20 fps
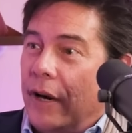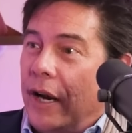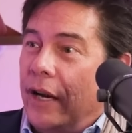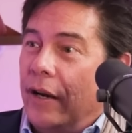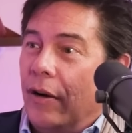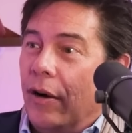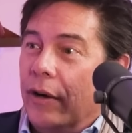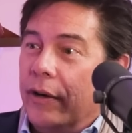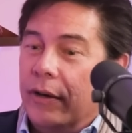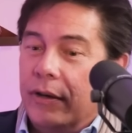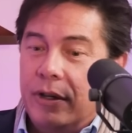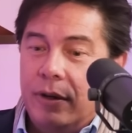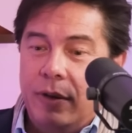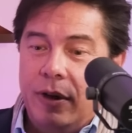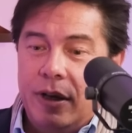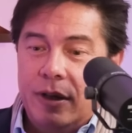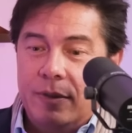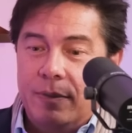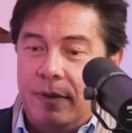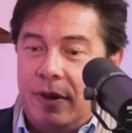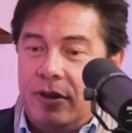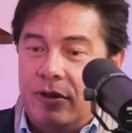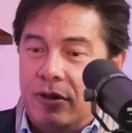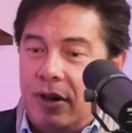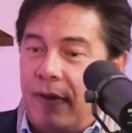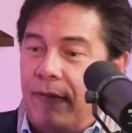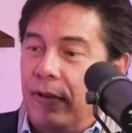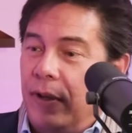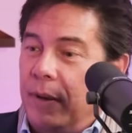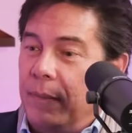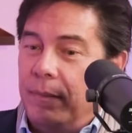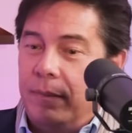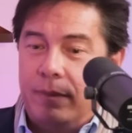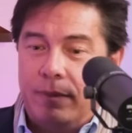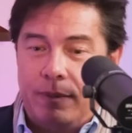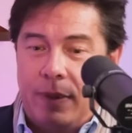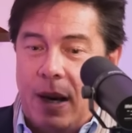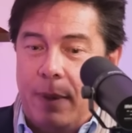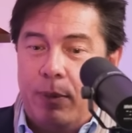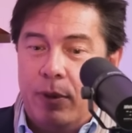right? All you're doing is shuffling
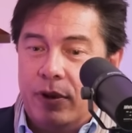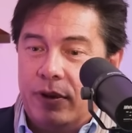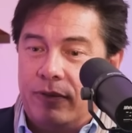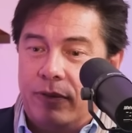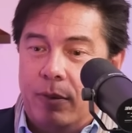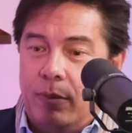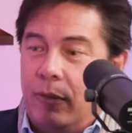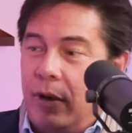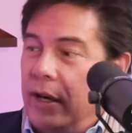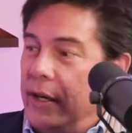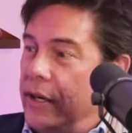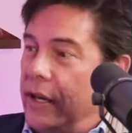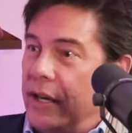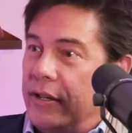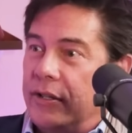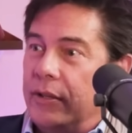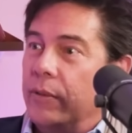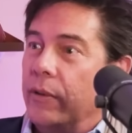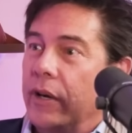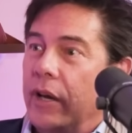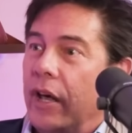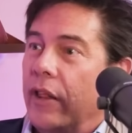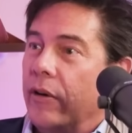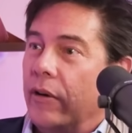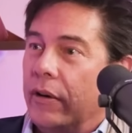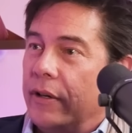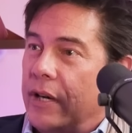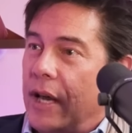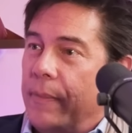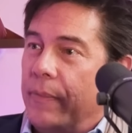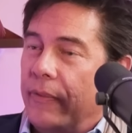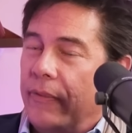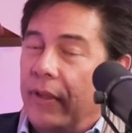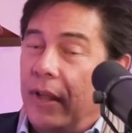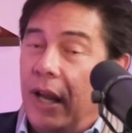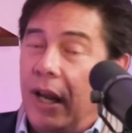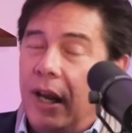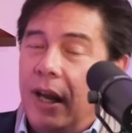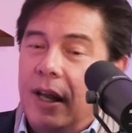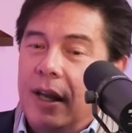papers from one desk to another type of
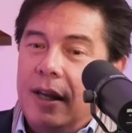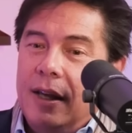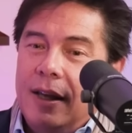thing.